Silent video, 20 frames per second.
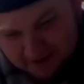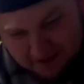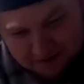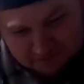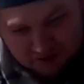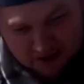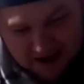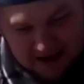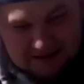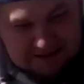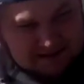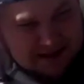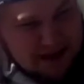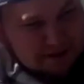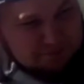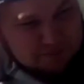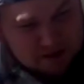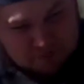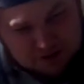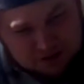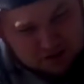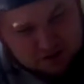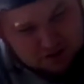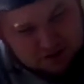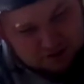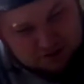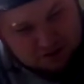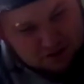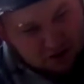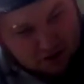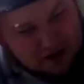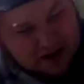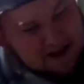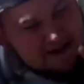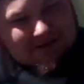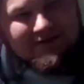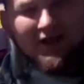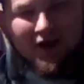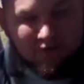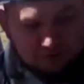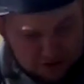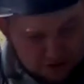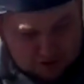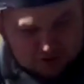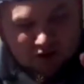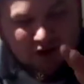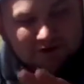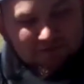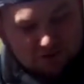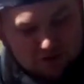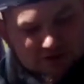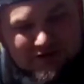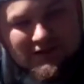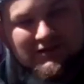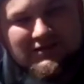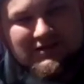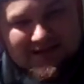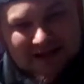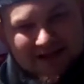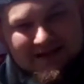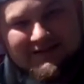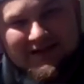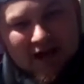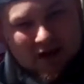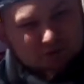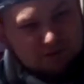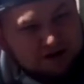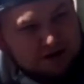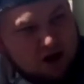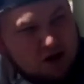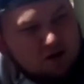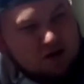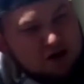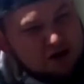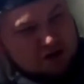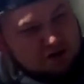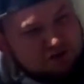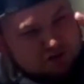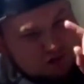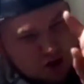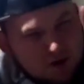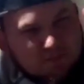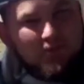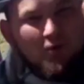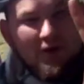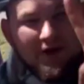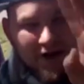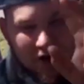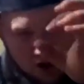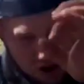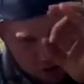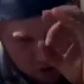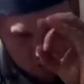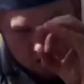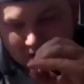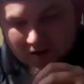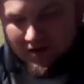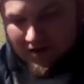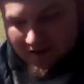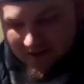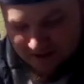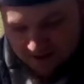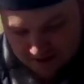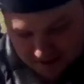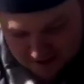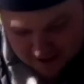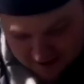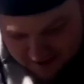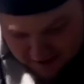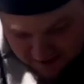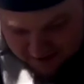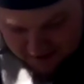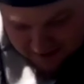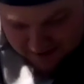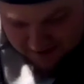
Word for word: for anti Bubba. Or anti, oh, sorry, folks. This is anti Reno 2.0. Anti Bubba's